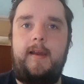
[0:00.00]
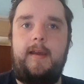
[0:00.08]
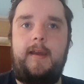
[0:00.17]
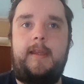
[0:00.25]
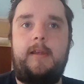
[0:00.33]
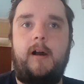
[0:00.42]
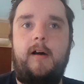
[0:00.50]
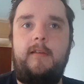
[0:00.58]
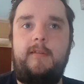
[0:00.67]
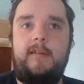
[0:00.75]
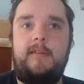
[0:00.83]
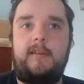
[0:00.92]
Hey
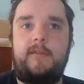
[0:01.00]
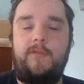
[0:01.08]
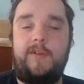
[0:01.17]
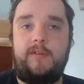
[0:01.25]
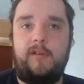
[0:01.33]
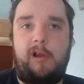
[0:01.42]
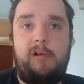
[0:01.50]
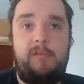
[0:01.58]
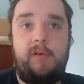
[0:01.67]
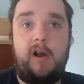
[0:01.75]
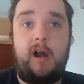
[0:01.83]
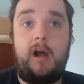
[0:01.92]
guys, in this
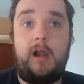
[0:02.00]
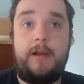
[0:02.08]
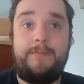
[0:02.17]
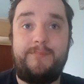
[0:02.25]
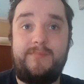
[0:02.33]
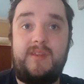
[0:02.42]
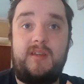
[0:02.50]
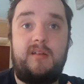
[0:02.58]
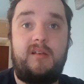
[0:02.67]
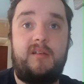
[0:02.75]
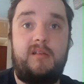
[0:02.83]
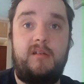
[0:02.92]
video, I'm
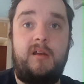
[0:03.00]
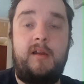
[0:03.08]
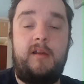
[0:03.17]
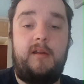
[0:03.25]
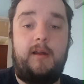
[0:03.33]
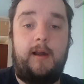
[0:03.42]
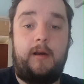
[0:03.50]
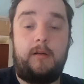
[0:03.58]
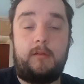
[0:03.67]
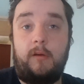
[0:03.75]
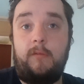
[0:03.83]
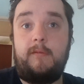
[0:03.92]

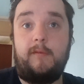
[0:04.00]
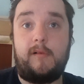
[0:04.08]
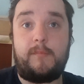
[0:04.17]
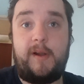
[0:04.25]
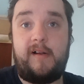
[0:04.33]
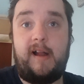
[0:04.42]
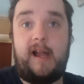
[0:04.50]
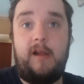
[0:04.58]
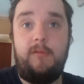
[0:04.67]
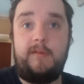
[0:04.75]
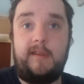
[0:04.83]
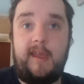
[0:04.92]
going to talk about
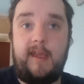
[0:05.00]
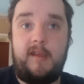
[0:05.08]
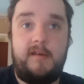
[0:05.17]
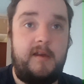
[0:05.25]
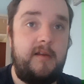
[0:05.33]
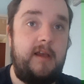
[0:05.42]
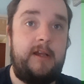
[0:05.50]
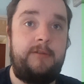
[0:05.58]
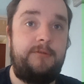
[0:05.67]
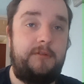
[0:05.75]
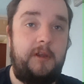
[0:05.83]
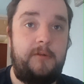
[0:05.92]
how to get
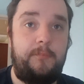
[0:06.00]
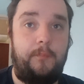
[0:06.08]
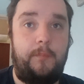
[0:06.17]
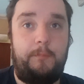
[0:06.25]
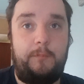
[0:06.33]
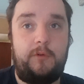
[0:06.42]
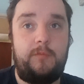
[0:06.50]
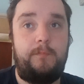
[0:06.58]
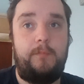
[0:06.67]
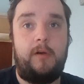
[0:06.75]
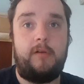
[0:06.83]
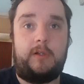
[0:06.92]
Hundo
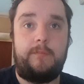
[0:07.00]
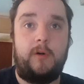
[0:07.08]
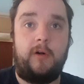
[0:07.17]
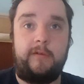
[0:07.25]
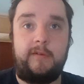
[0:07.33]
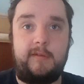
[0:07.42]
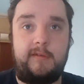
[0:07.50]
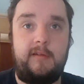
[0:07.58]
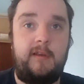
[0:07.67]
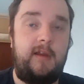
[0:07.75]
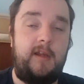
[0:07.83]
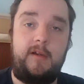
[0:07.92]
Pokémons,
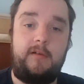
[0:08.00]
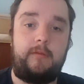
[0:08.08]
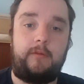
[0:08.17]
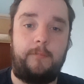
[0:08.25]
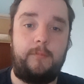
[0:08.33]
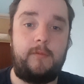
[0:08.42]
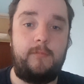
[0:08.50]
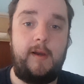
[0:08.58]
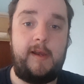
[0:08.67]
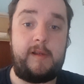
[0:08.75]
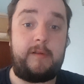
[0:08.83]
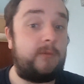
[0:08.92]
some of the
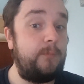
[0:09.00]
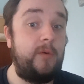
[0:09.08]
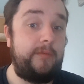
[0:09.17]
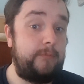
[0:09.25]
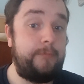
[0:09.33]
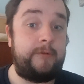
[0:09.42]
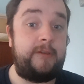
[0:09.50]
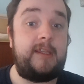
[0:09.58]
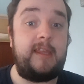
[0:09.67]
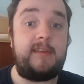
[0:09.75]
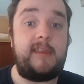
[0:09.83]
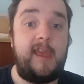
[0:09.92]
rarest Pokemon you
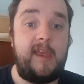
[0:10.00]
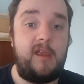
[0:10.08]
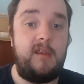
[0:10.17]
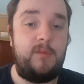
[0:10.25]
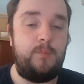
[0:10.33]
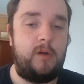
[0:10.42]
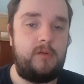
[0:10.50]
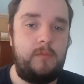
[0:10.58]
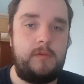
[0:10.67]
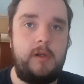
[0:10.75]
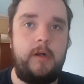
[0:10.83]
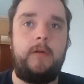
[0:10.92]
can get in
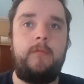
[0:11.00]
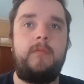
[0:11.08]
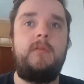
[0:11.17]
Pokemon Go.